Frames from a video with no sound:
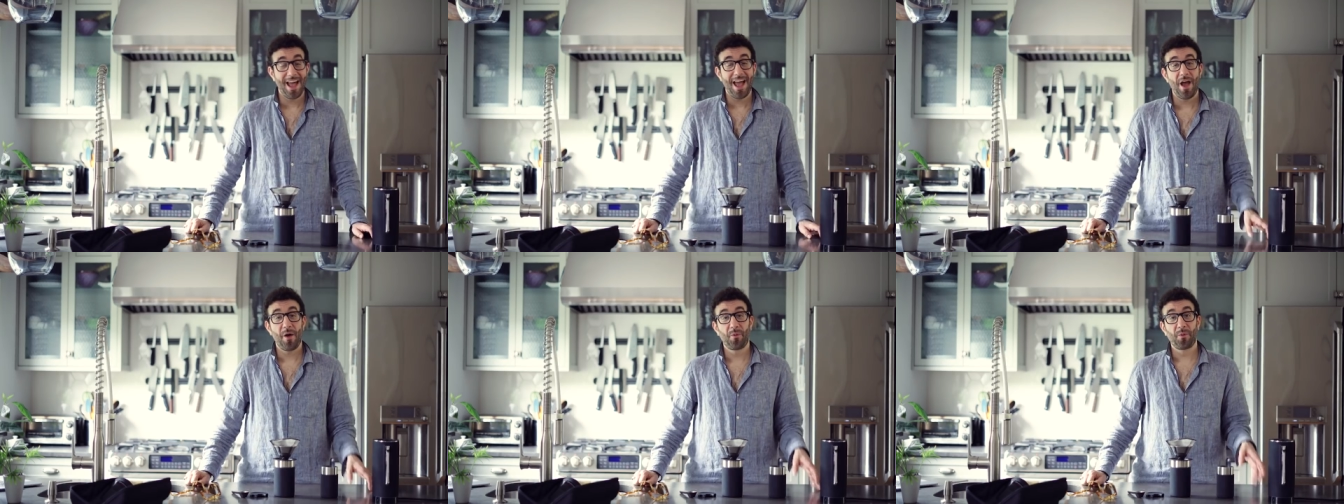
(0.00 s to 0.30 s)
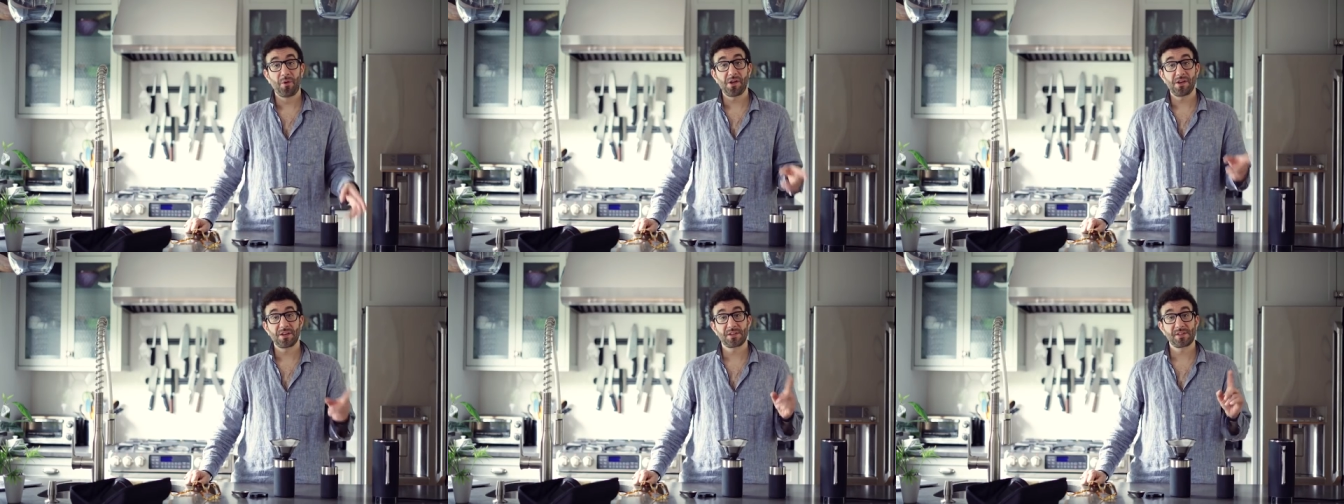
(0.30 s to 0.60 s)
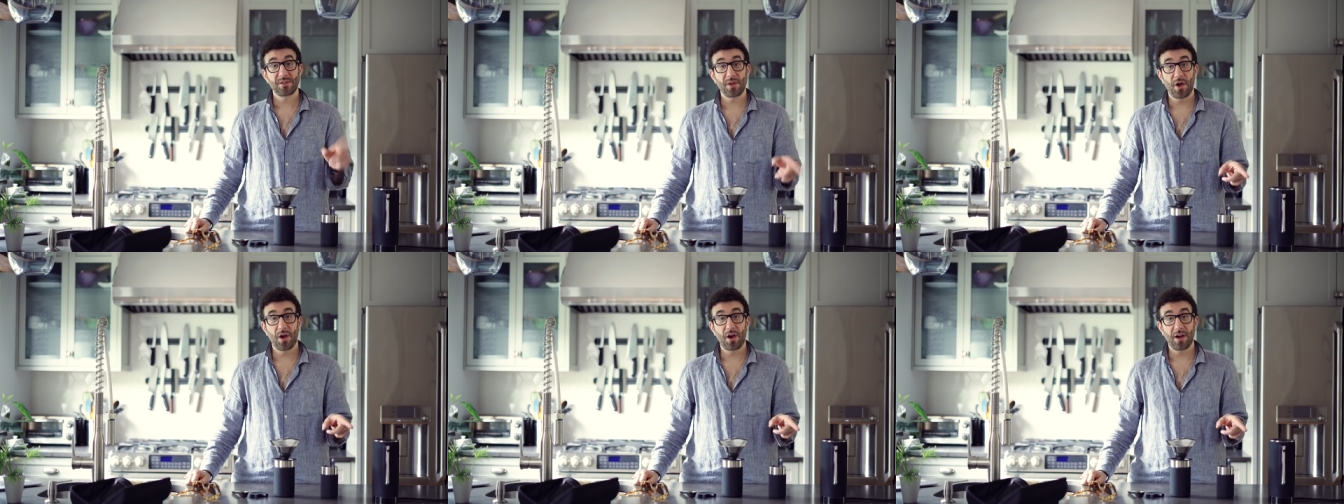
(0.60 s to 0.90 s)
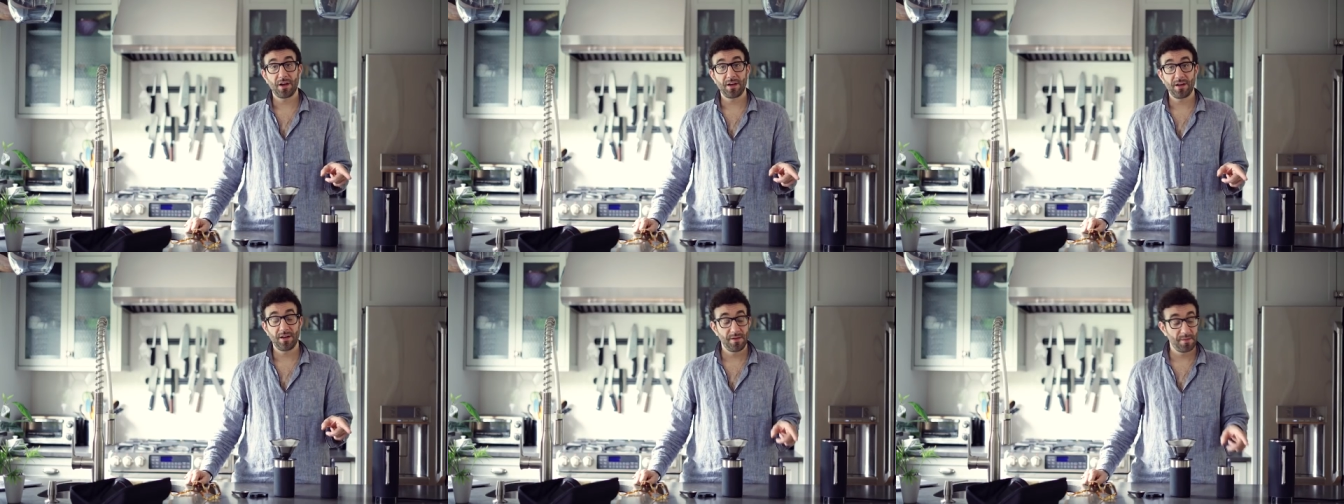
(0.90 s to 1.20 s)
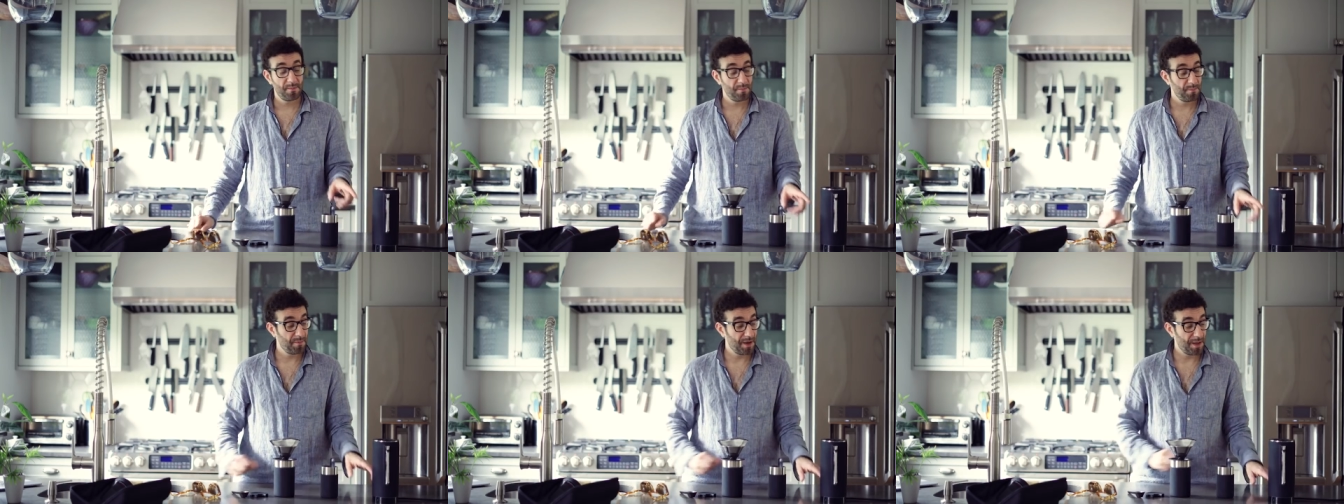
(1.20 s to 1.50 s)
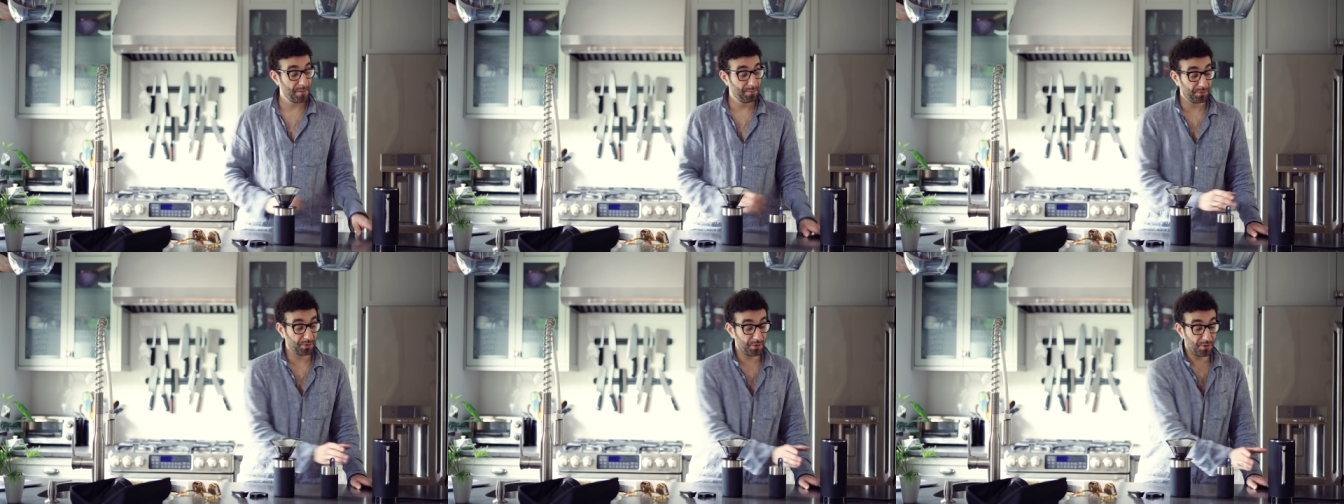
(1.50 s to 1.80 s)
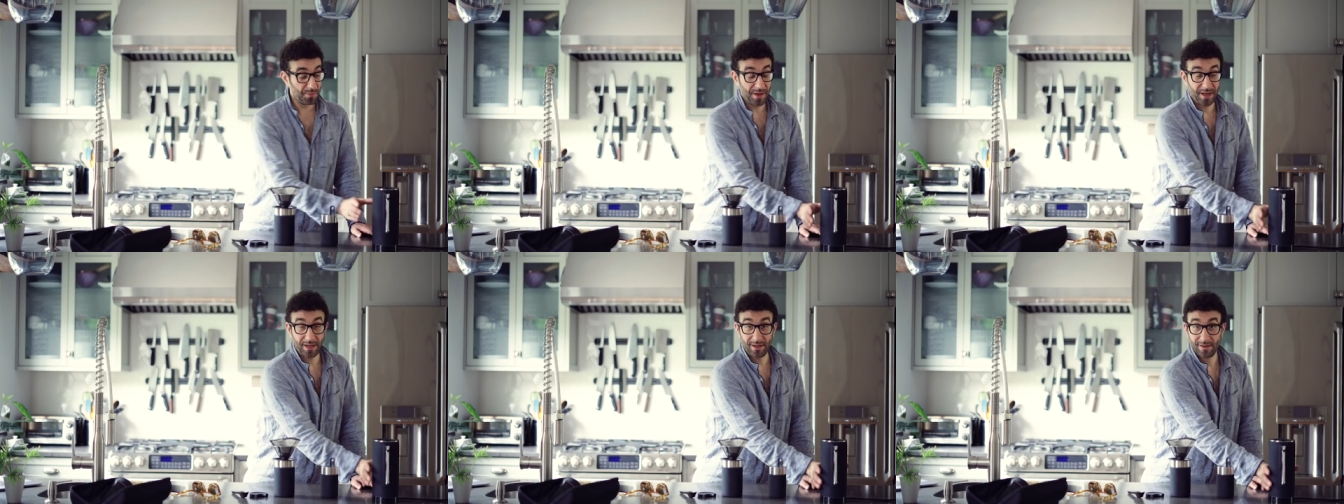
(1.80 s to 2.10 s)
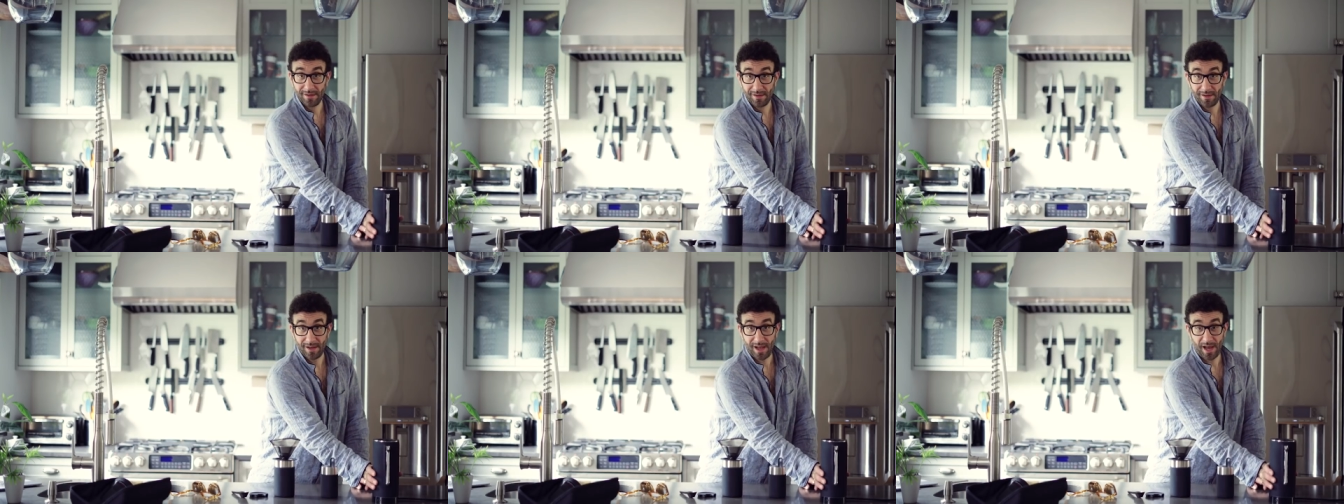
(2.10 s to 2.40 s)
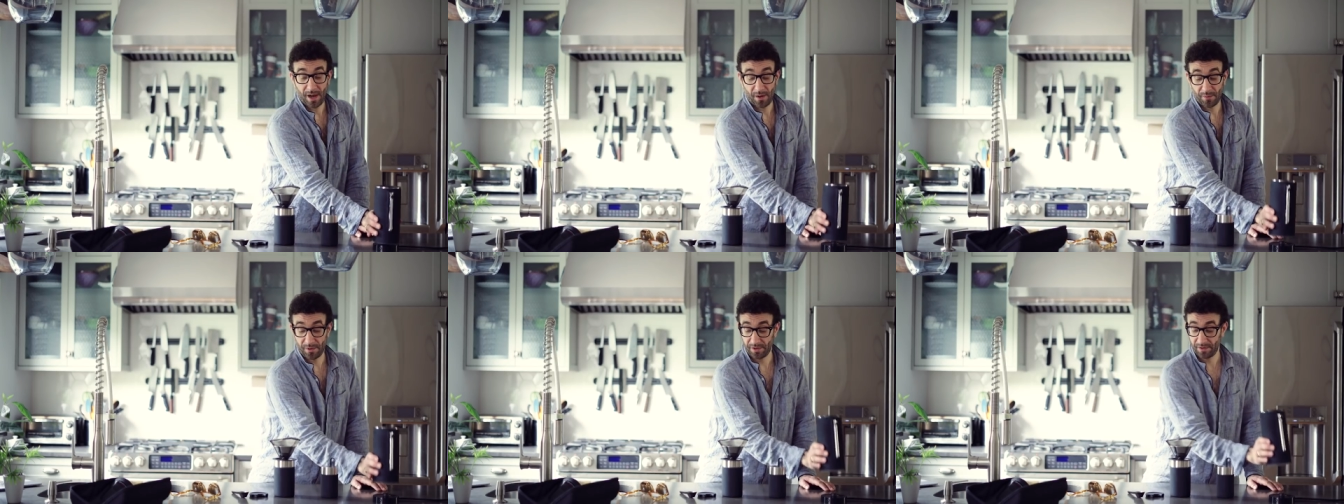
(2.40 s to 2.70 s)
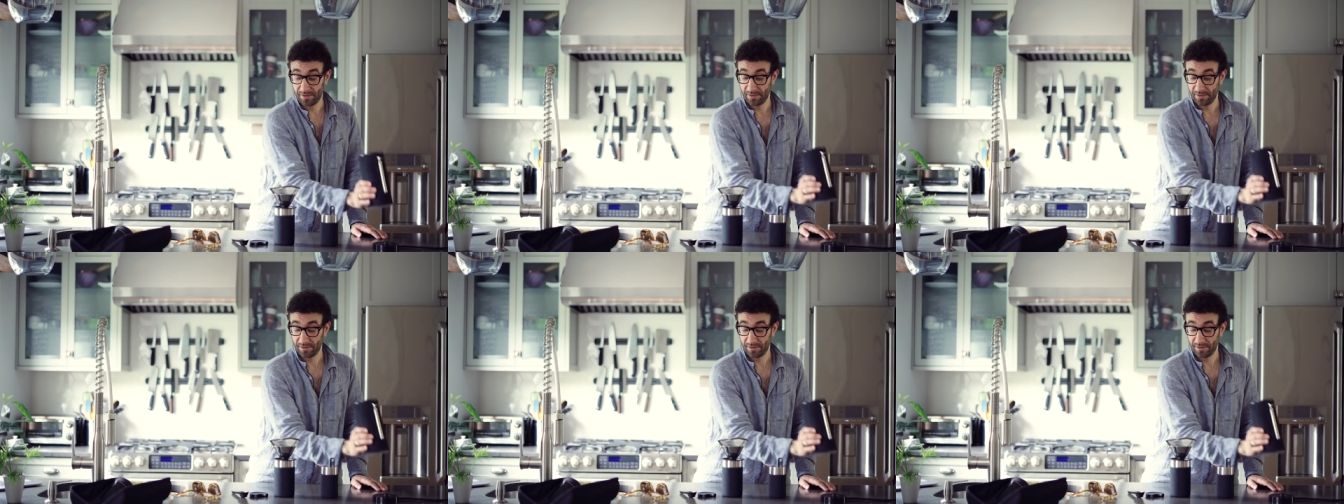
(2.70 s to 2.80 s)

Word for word: And we're gonna start by blooming our